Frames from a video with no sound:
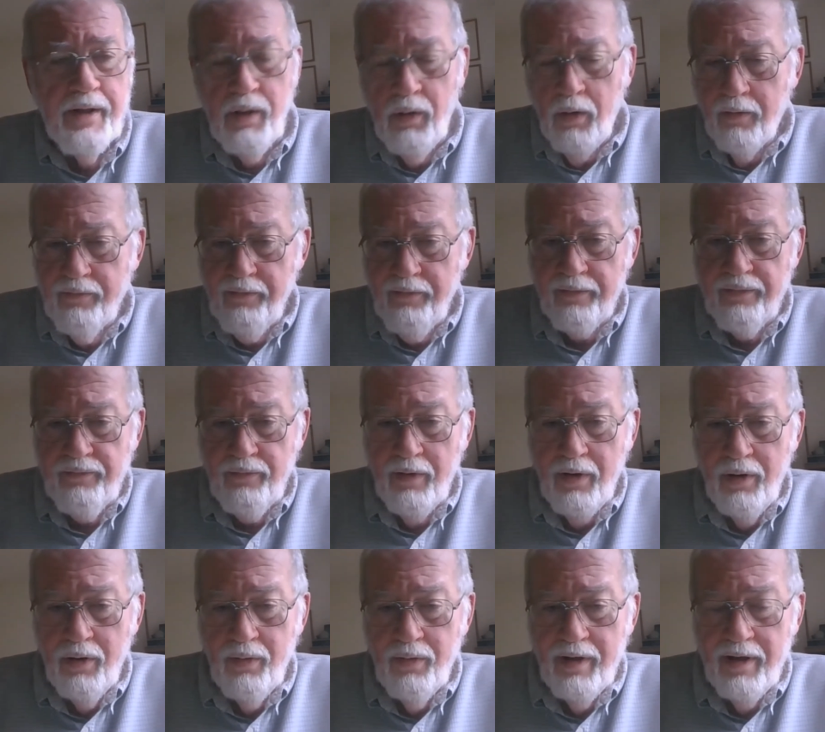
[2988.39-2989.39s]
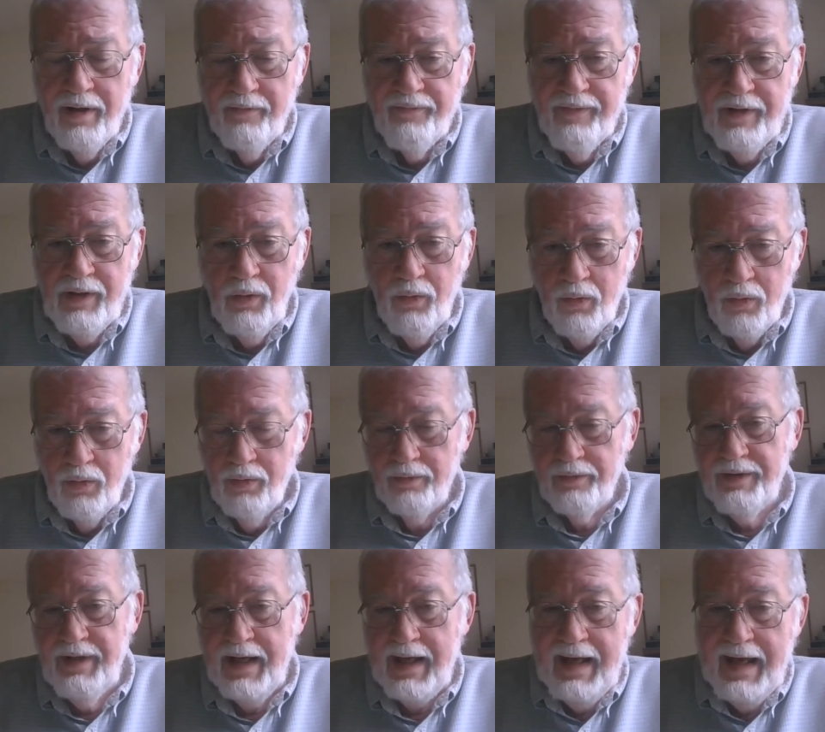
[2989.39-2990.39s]
the overthrow of the
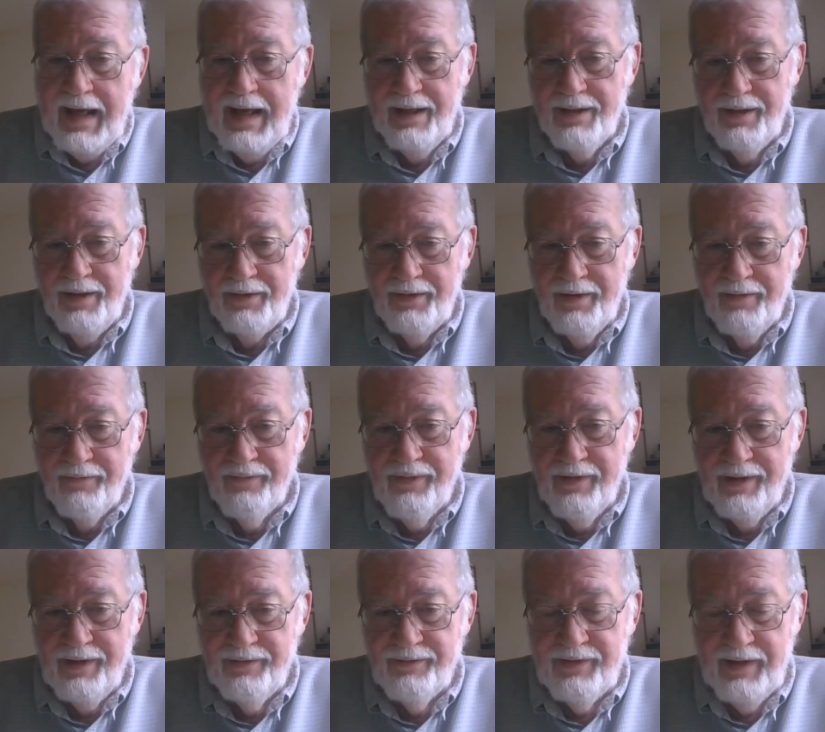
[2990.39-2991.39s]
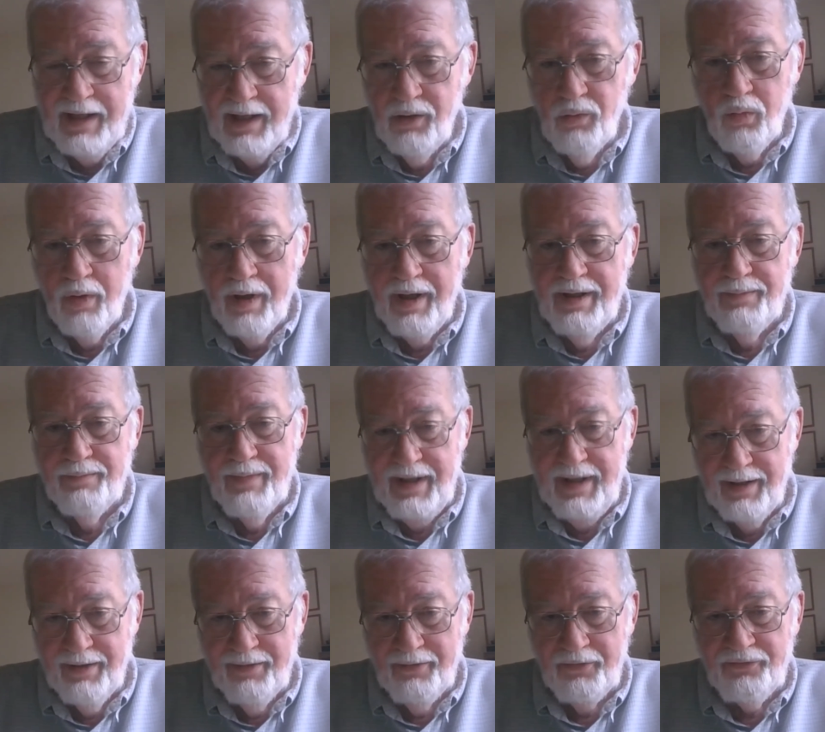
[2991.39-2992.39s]
old canon of the dead white
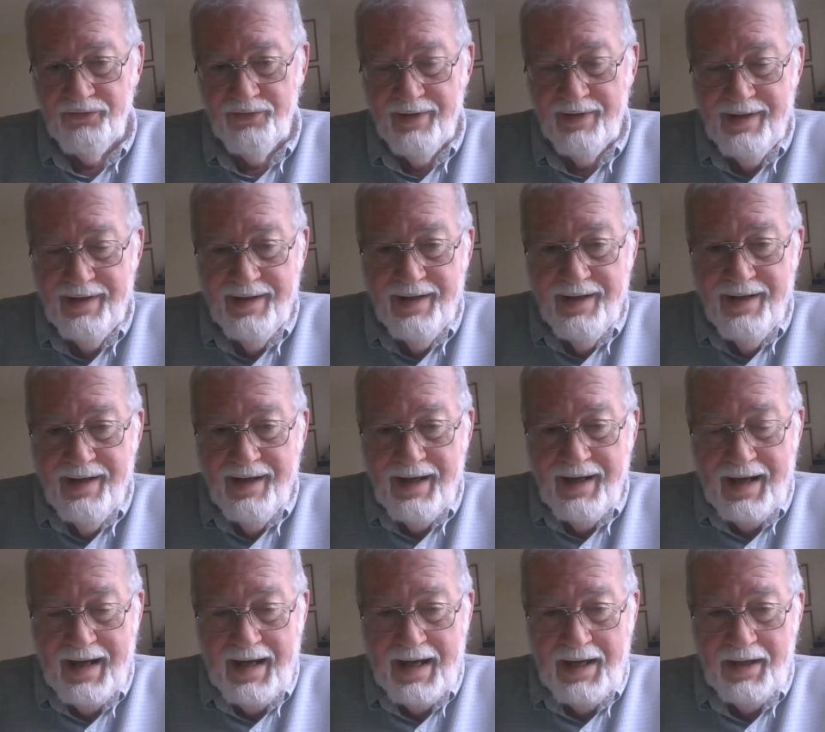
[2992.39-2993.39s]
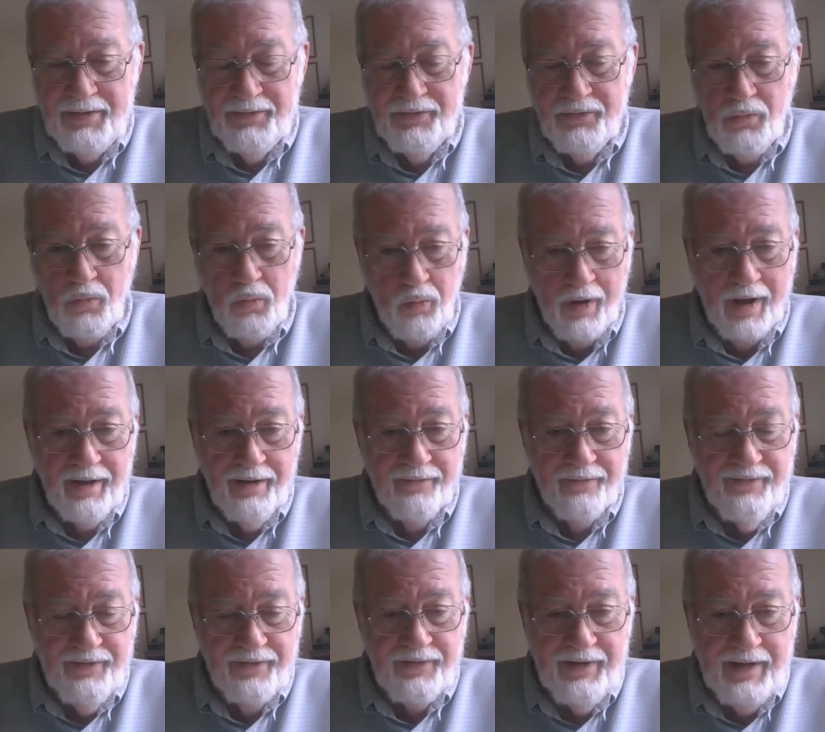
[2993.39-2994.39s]
males and
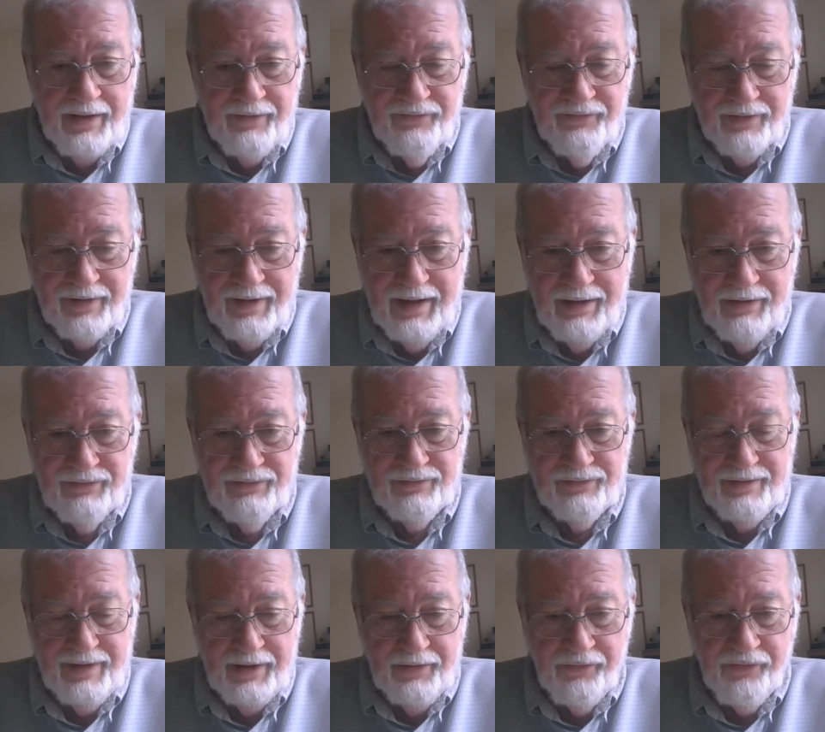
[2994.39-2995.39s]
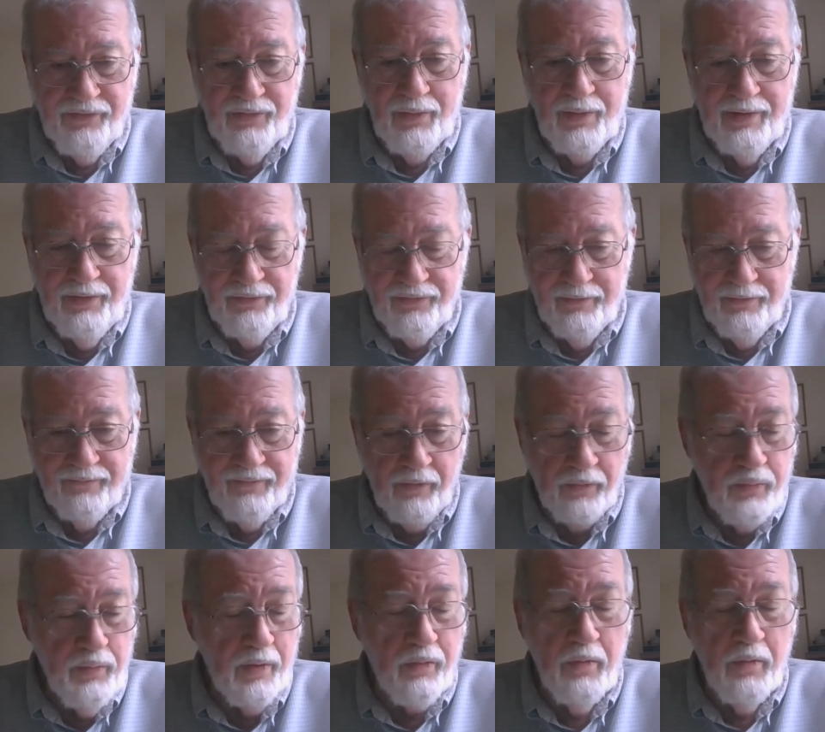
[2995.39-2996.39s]
relevant education and so on and so
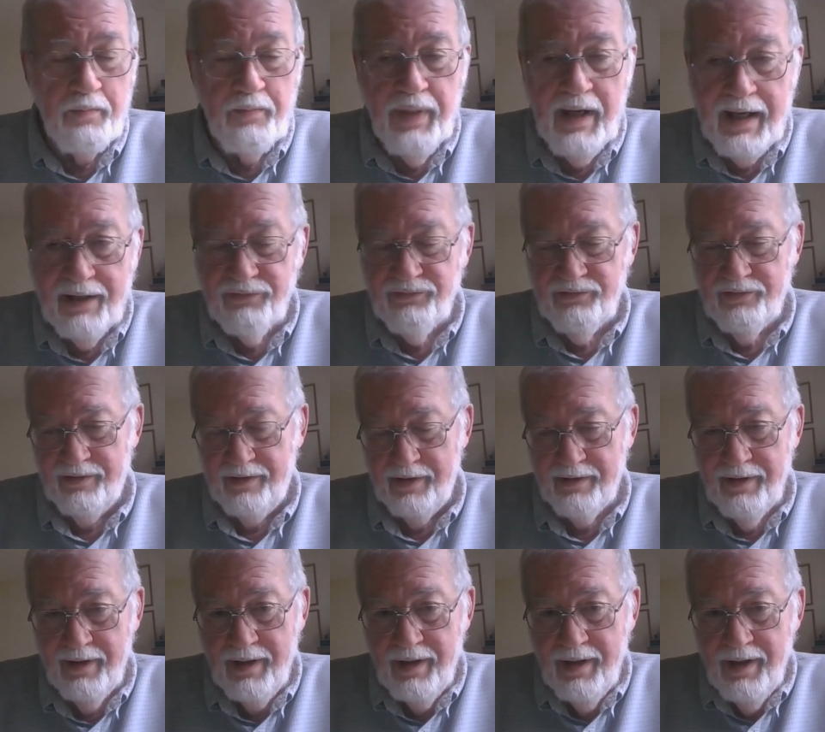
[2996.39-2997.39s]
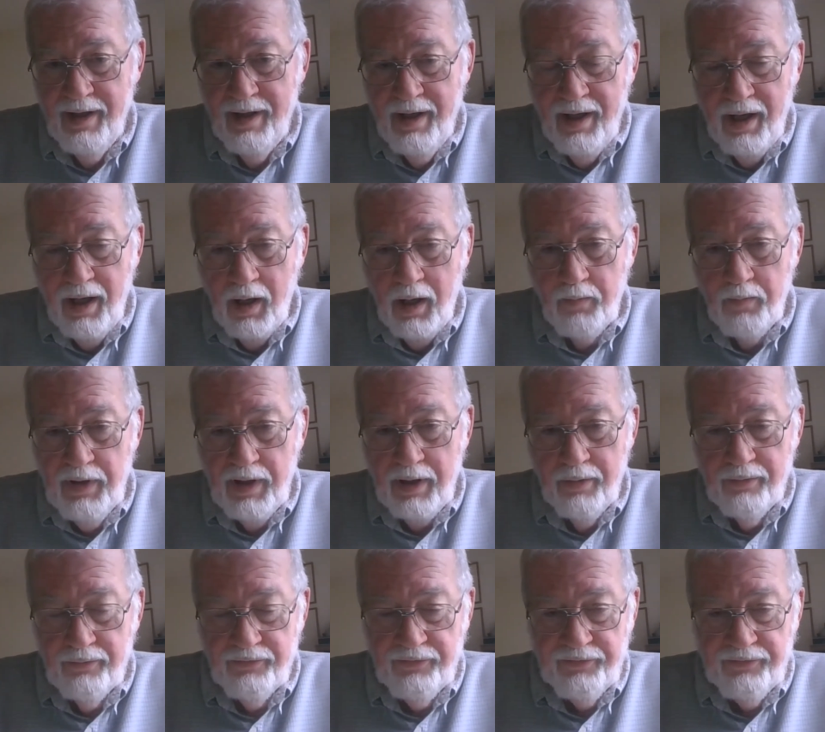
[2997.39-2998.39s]
forth. We were passionate
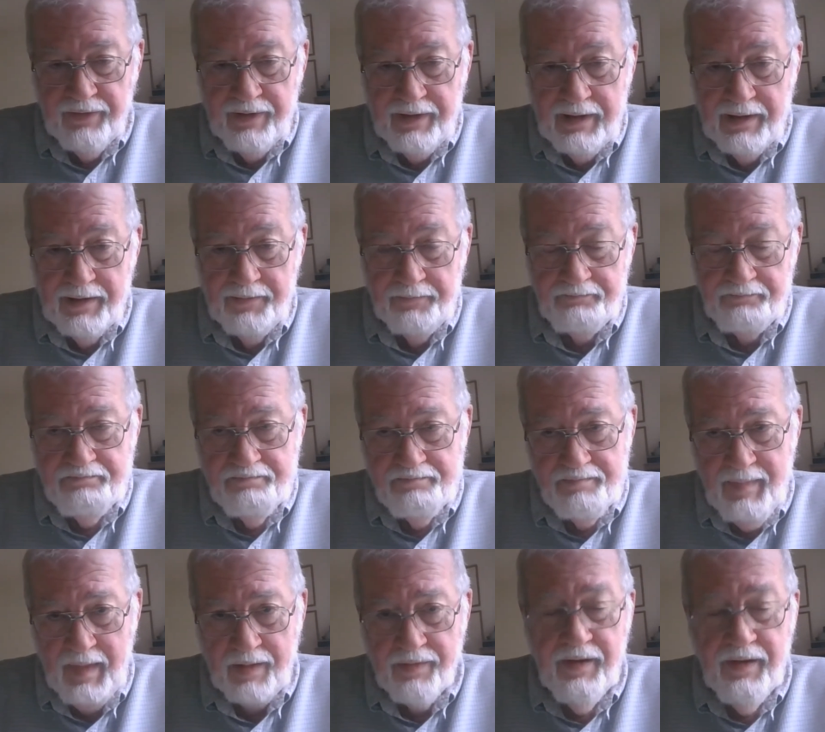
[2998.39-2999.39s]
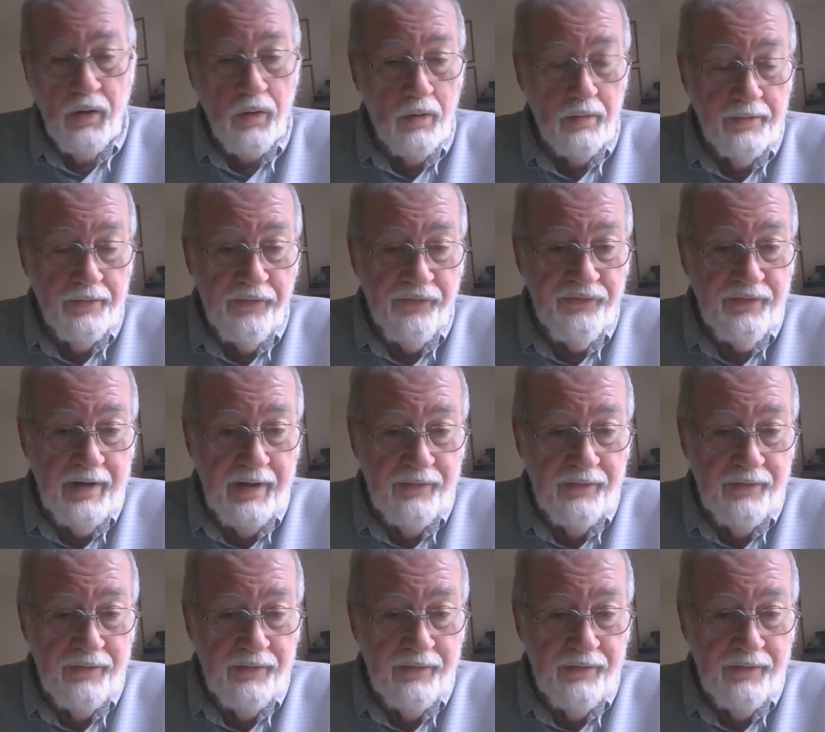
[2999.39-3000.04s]
about the early